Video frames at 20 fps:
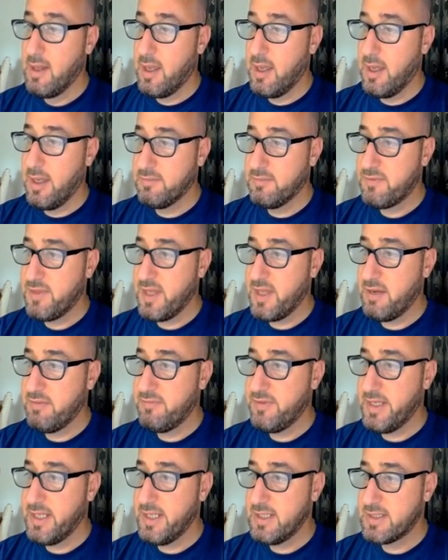if that
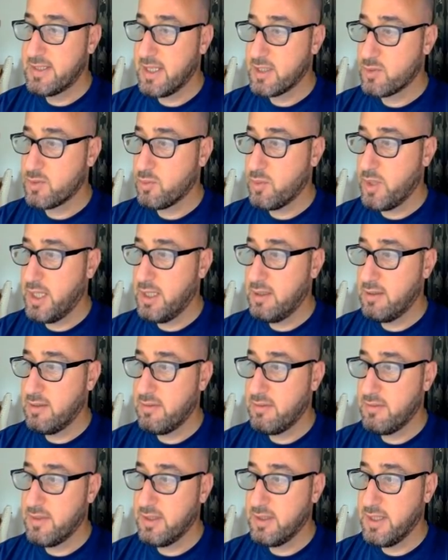fails as well
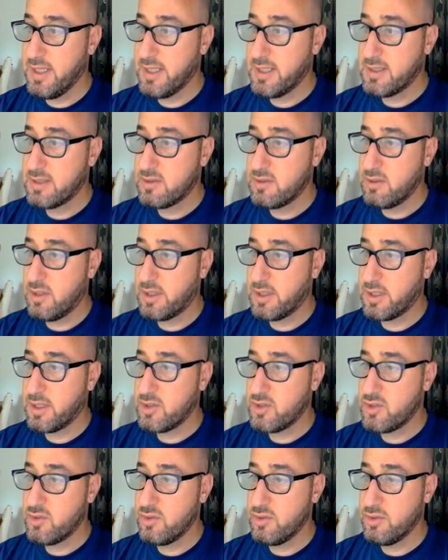the next
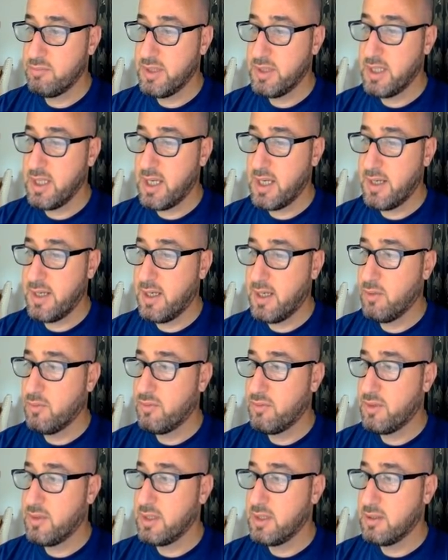target should be
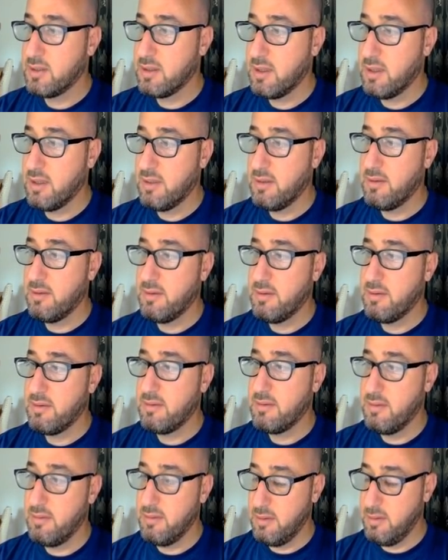around the
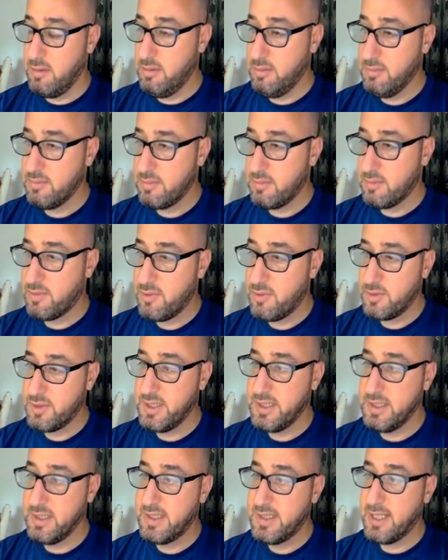uh,
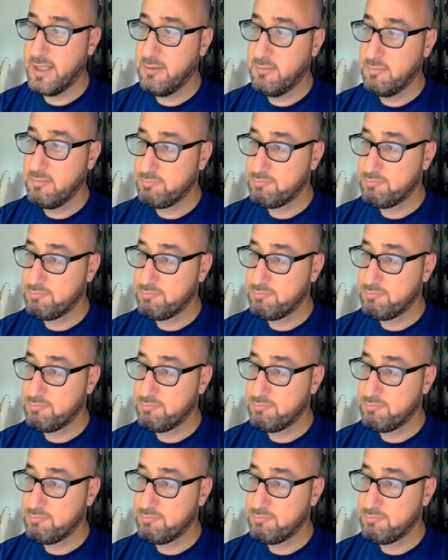1310